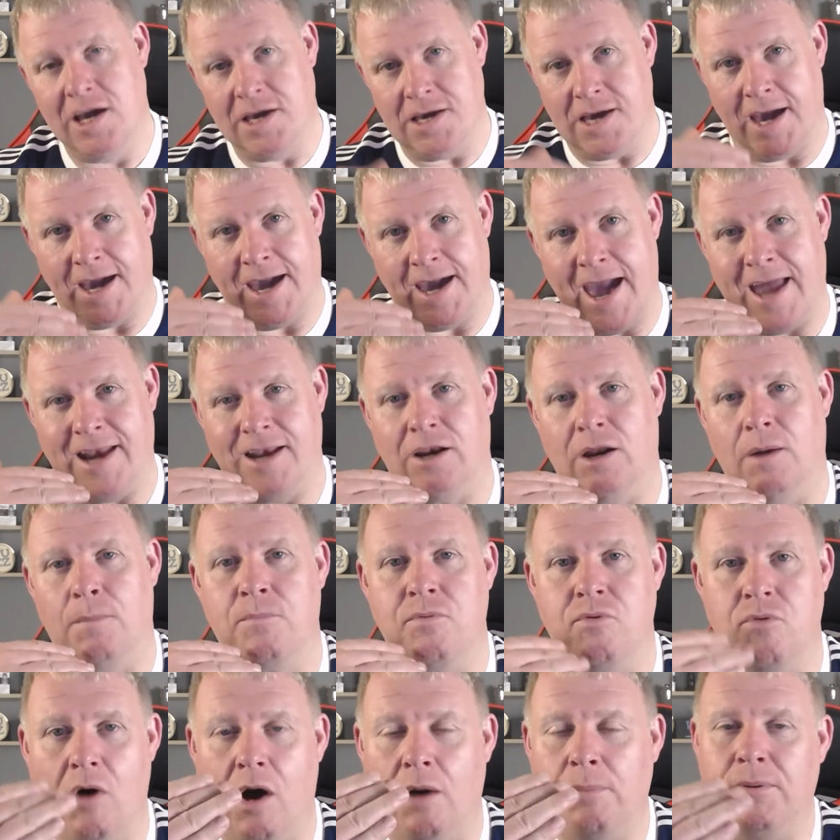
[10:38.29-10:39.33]
you're getting a
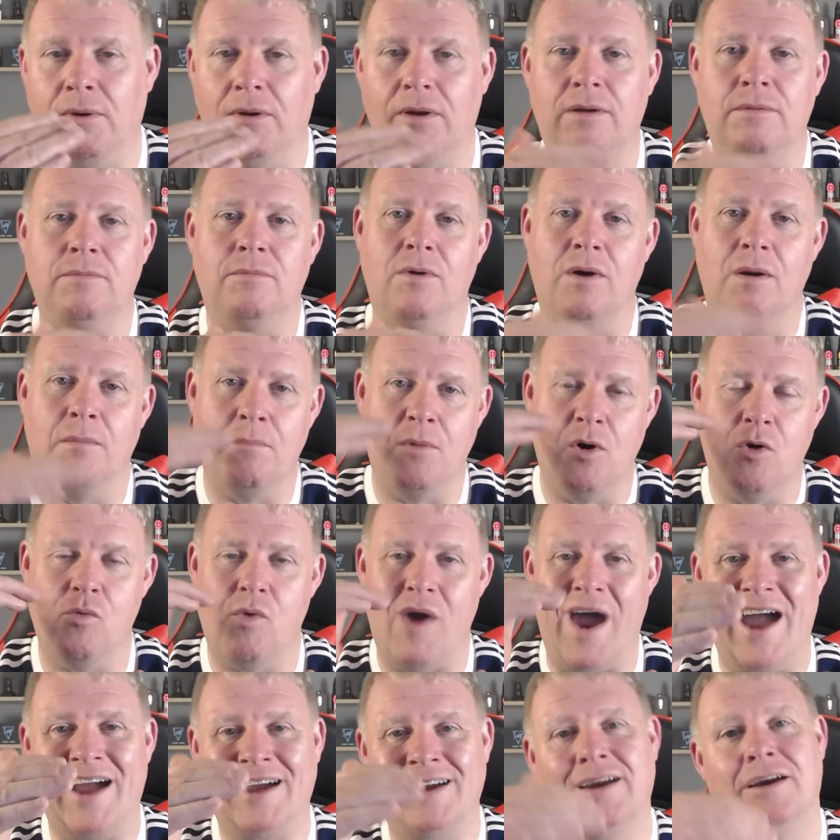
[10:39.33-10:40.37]
proper
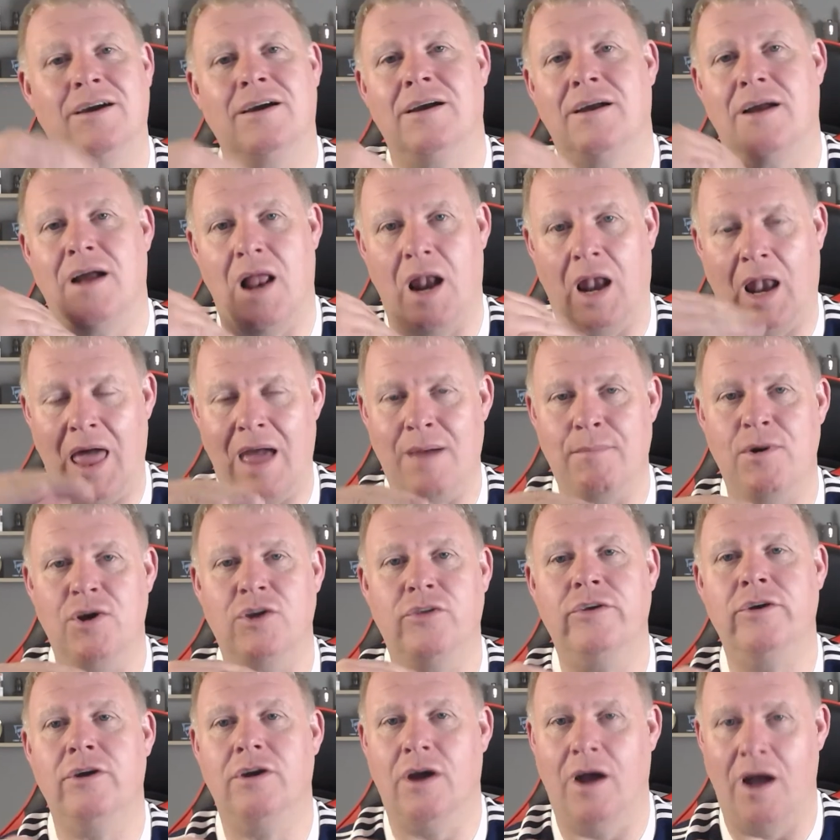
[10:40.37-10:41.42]
meringue,
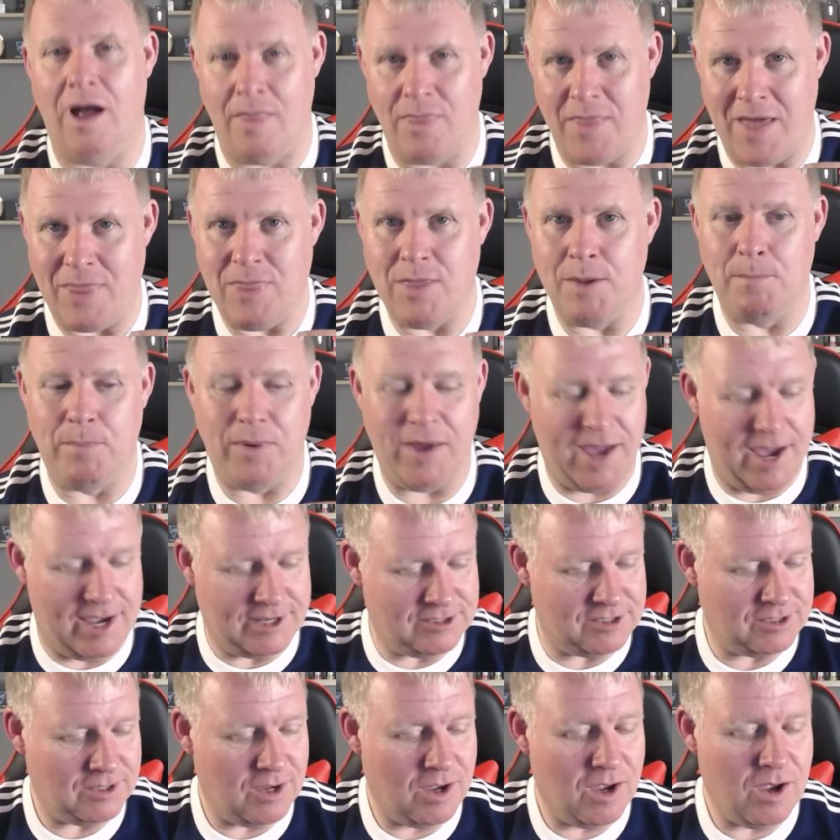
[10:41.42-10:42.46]
lemon, and then the
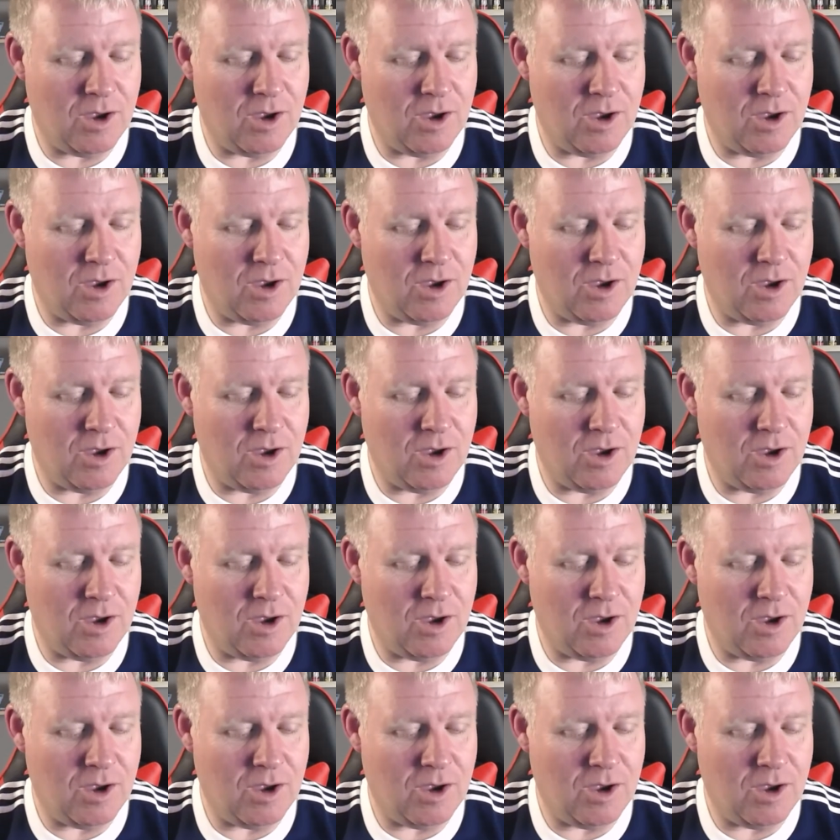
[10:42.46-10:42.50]
base.